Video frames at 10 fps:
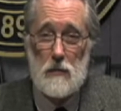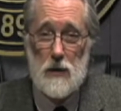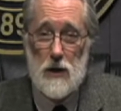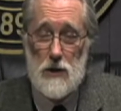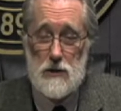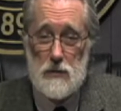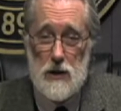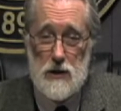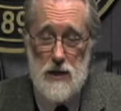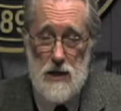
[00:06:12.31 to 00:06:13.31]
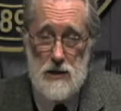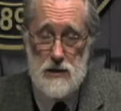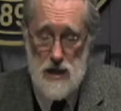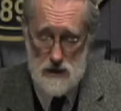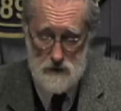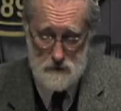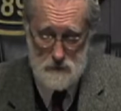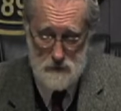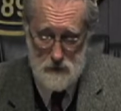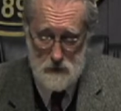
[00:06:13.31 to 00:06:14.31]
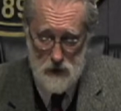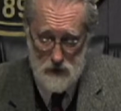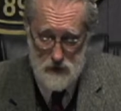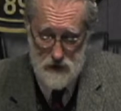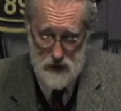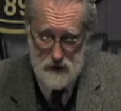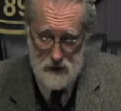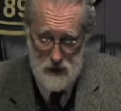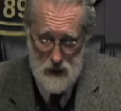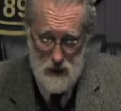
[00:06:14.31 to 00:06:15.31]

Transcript: Because that's part of the standard,